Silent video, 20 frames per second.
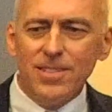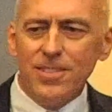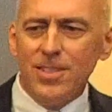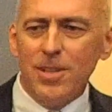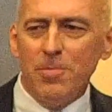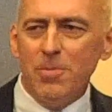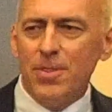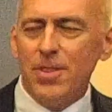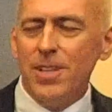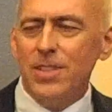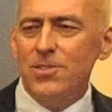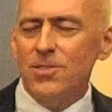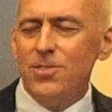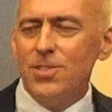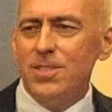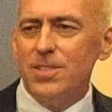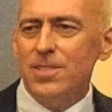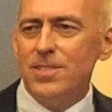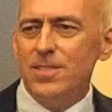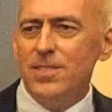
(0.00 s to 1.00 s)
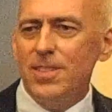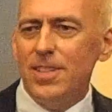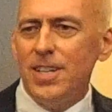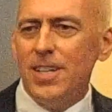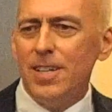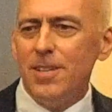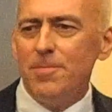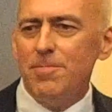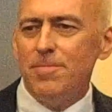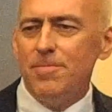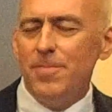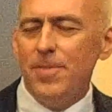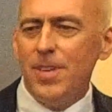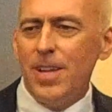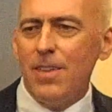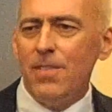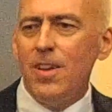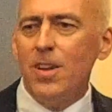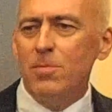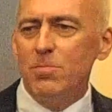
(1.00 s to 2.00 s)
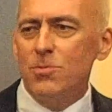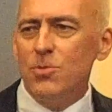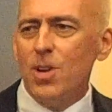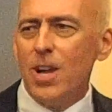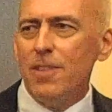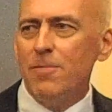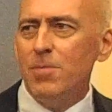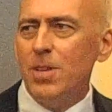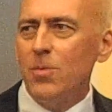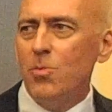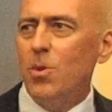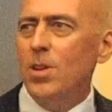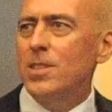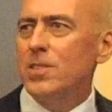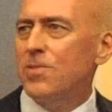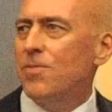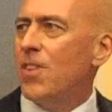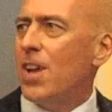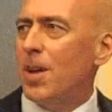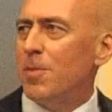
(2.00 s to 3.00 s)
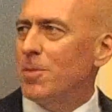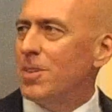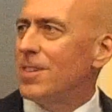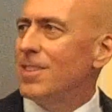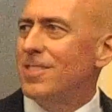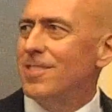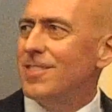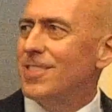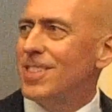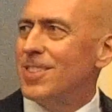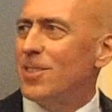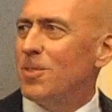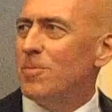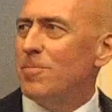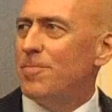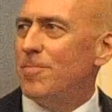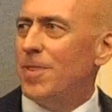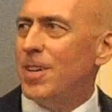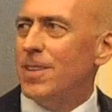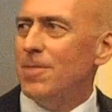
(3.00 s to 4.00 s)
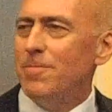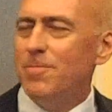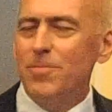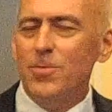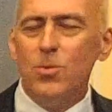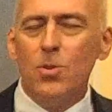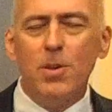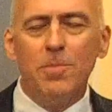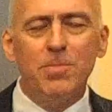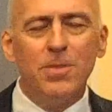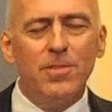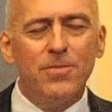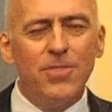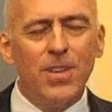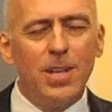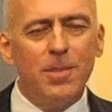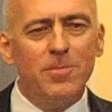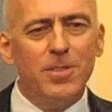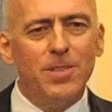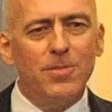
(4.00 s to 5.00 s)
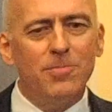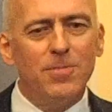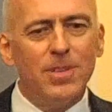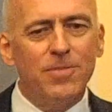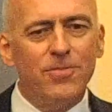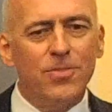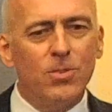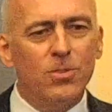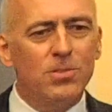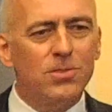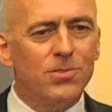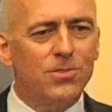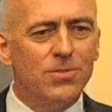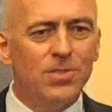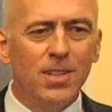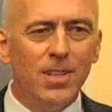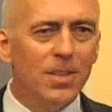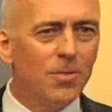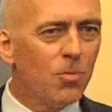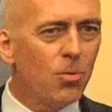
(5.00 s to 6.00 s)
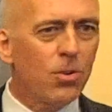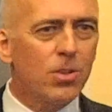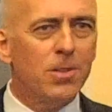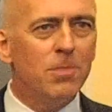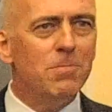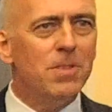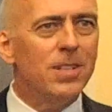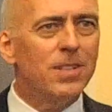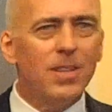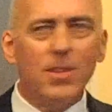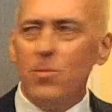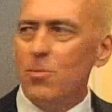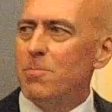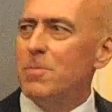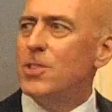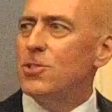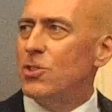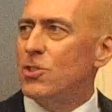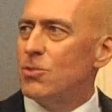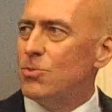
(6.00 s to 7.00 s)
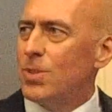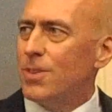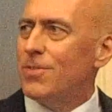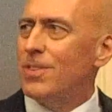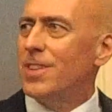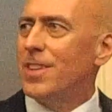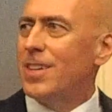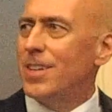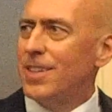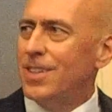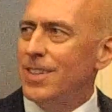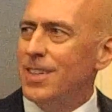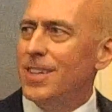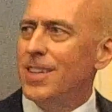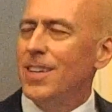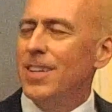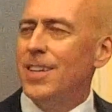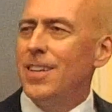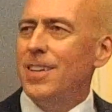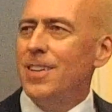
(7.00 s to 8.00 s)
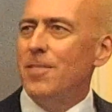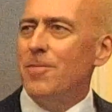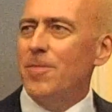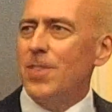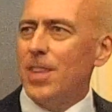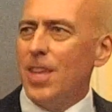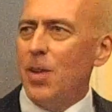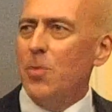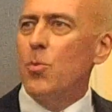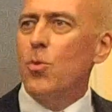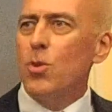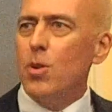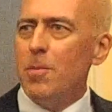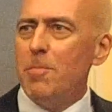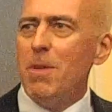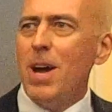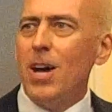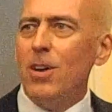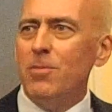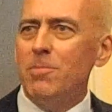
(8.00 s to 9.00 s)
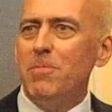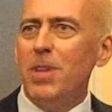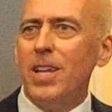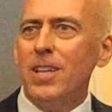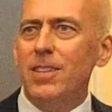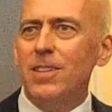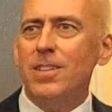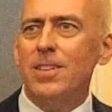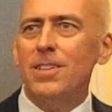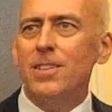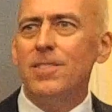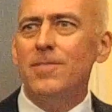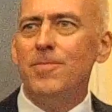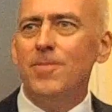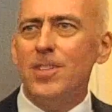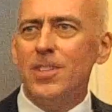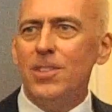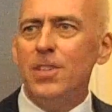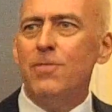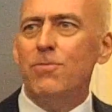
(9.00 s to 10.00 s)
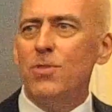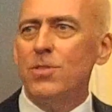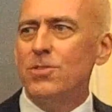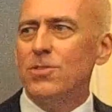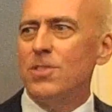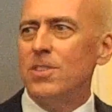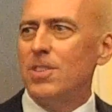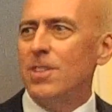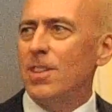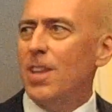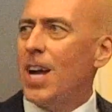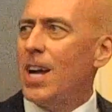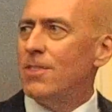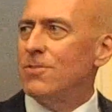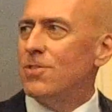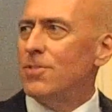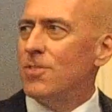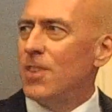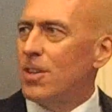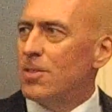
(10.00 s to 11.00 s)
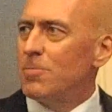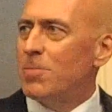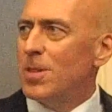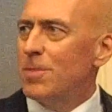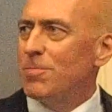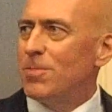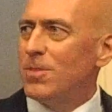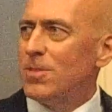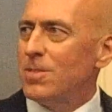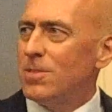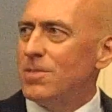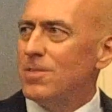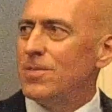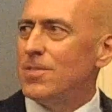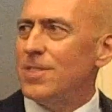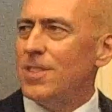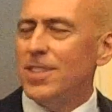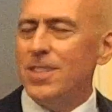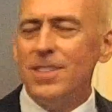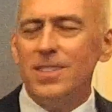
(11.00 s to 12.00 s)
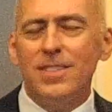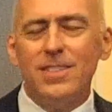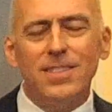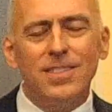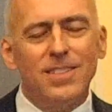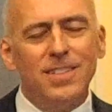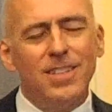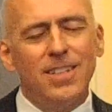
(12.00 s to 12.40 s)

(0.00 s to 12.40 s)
couple things that have helped drive me. One is family. I grew up in a family. My folks were committed. They were mission driven. They were about making a difference in the lives of young people, and